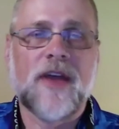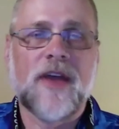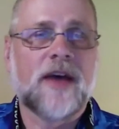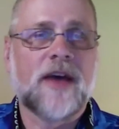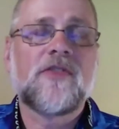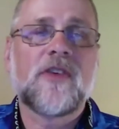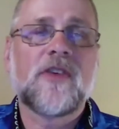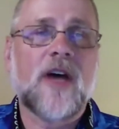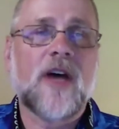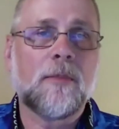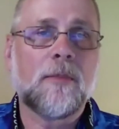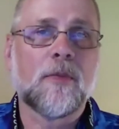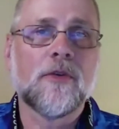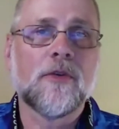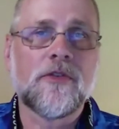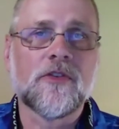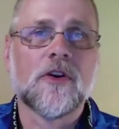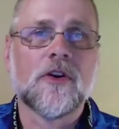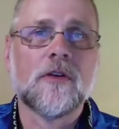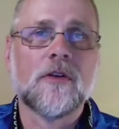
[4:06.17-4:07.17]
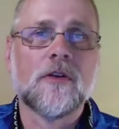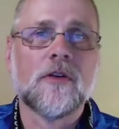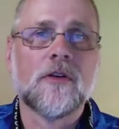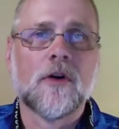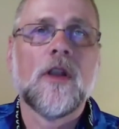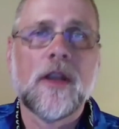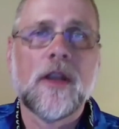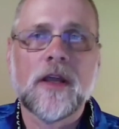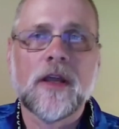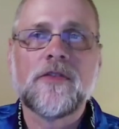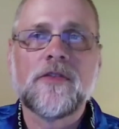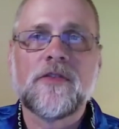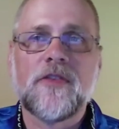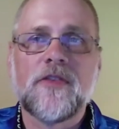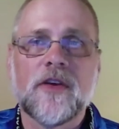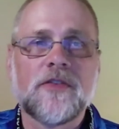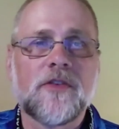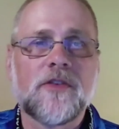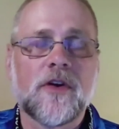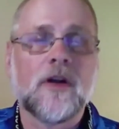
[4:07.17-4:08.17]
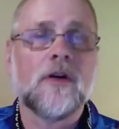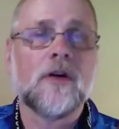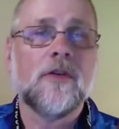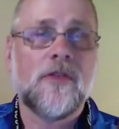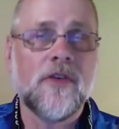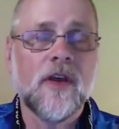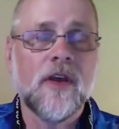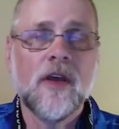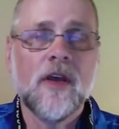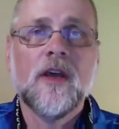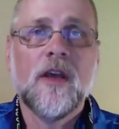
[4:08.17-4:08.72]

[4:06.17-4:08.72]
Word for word: desktop or server Linux distros,